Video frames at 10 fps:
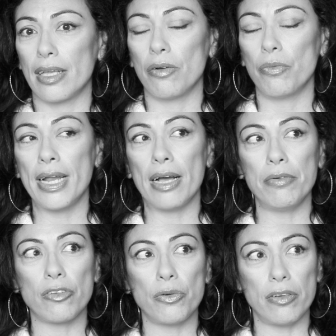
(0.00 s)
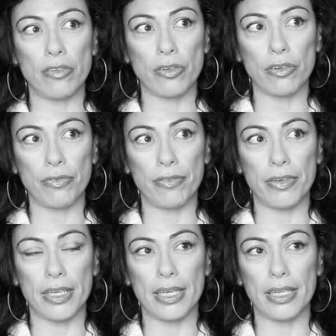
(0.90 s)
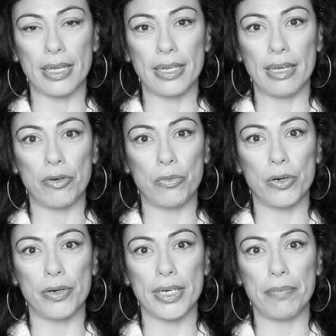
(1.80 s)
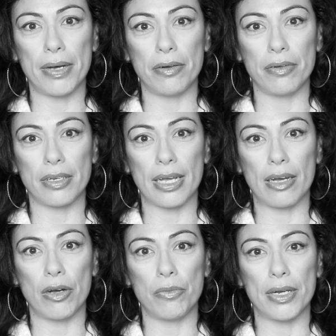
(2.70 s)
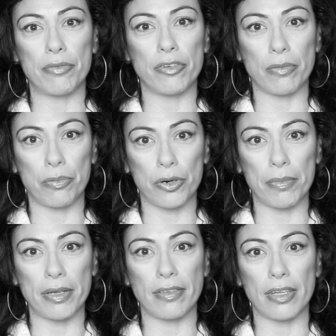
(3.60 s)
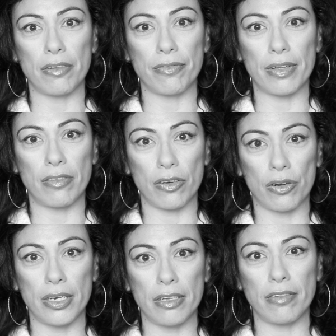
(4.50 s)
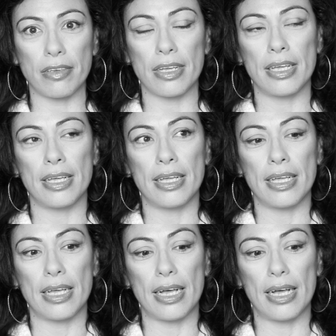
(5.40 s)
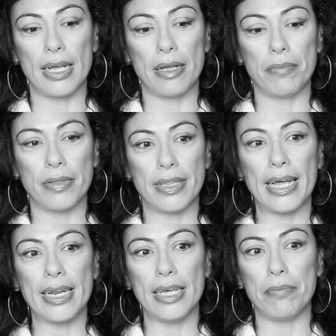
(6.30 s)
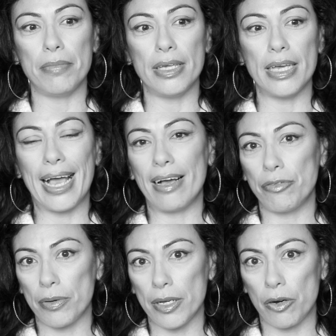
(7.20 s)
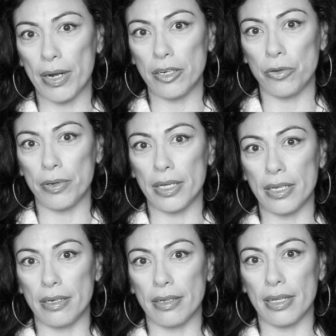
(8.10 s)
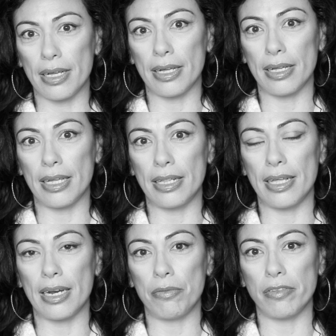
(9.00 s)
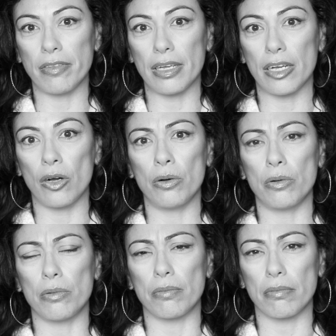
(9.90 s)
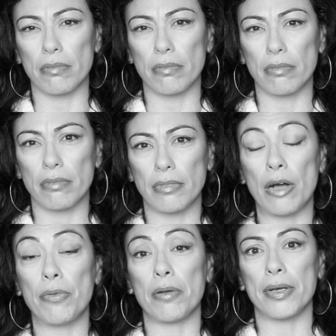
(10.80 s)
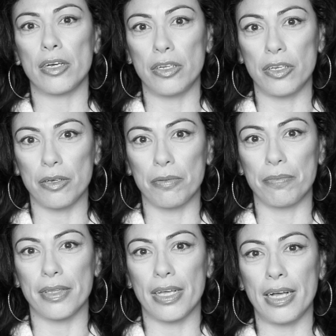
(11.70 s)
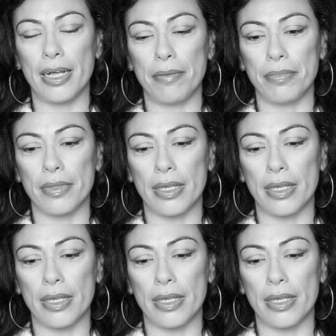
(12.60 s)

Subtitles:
When I was going to Studio 58, I never worried about how I would ever support myself as an artist. That hit me after I graduated, and then I was like, oh, now what am I going to do?